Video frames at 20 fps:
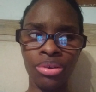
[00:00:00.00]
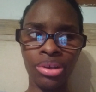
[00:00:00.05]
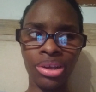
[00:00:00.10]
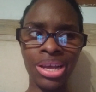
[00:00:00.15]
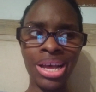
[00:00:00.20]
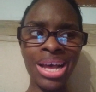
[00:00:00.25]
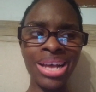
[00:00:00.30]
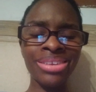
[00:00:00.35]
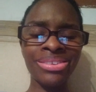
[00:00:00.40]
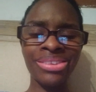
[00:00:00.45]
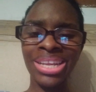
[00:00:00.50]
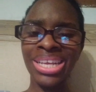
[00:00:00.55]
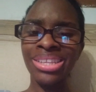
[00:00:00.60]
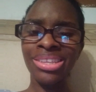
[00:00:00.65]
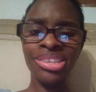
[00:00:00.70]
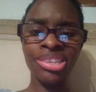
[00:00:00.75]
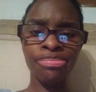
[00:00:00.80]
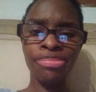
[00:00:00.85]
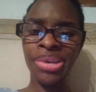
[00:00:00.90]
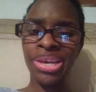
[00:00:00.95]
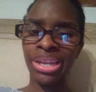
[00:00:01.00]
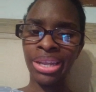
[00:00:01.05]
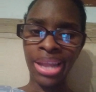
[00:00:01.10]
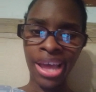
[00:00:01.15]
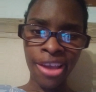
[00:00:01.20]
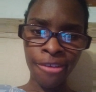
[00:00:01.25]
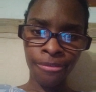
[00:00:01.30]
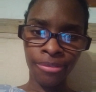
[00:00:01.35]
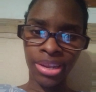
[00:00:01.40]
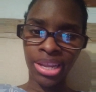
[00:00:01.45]
guys, let this be a
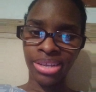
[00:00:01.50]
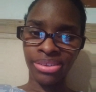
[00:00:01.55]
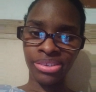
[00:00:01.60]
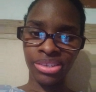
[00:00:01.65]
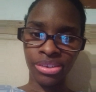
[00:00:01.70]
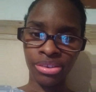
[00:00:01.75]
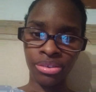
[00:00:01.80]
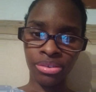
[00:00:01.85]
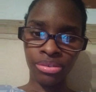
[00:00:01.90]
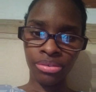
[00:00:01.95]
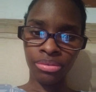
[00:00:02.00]
life lesson.